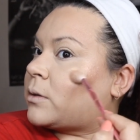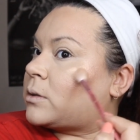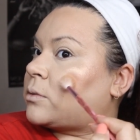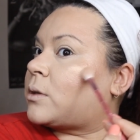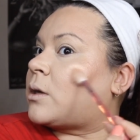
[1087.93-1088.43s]

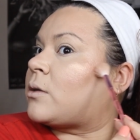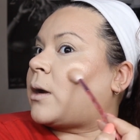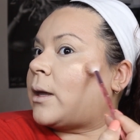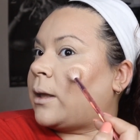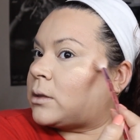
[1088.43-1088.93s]
this with other
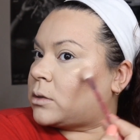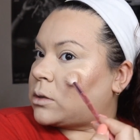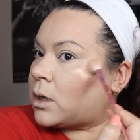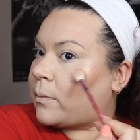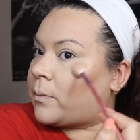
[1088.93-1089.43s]
highlights on
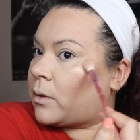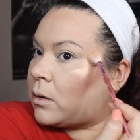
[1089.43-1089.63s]
top.